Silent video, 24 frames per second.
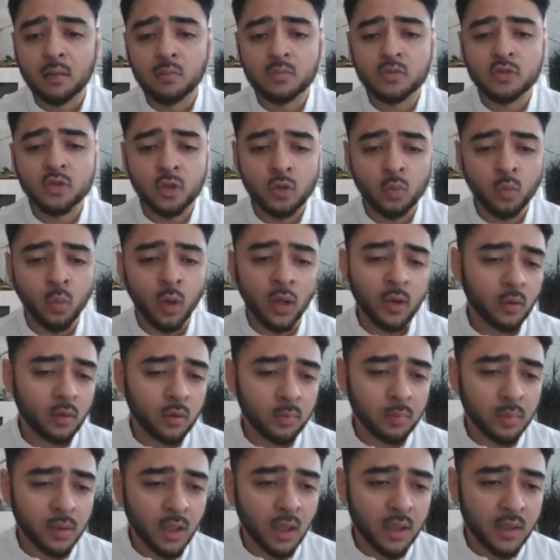So why not
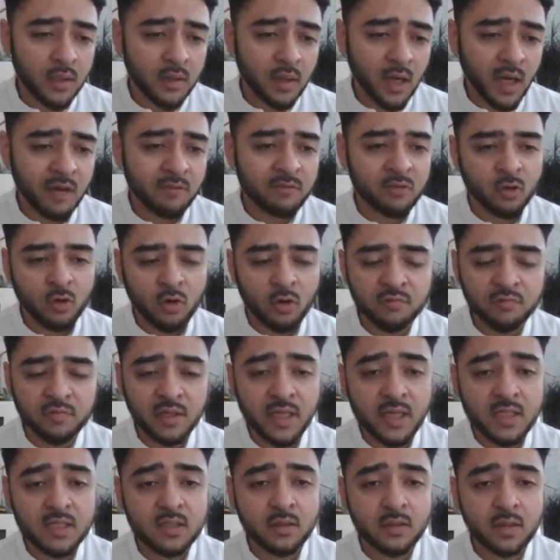apply? Have your offer
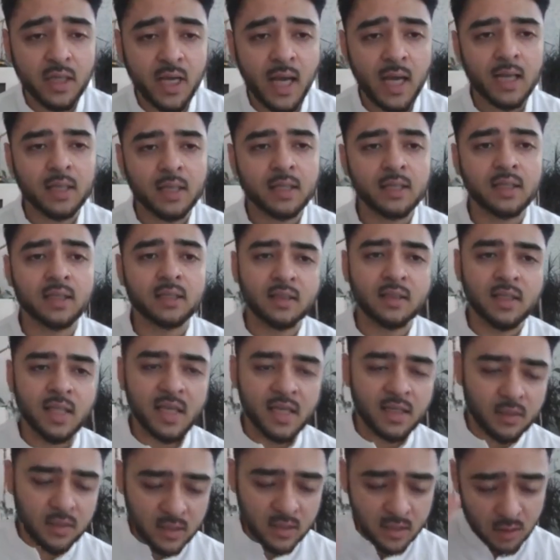letter in hand and then
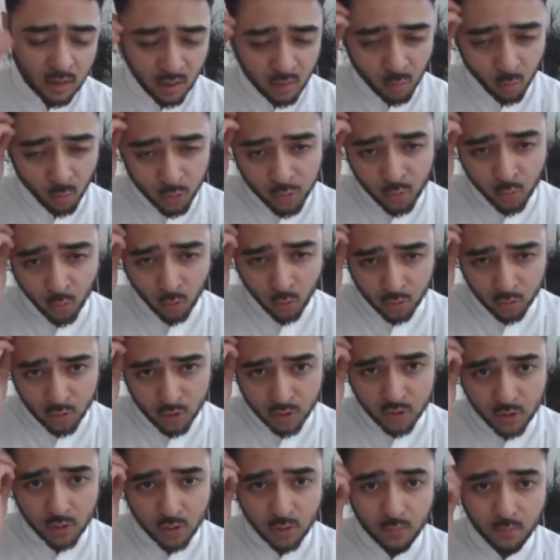decide what you want to
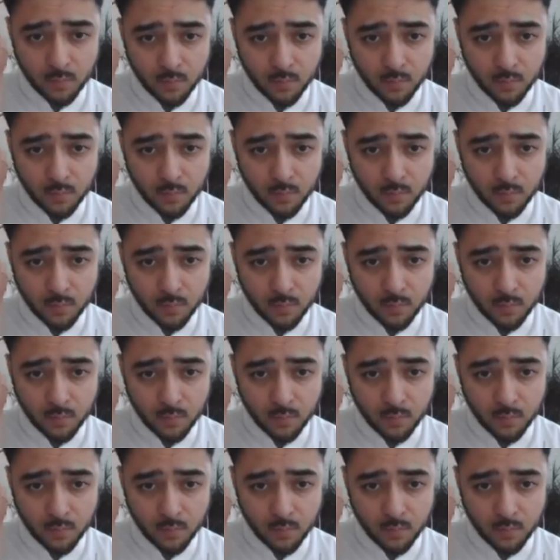do.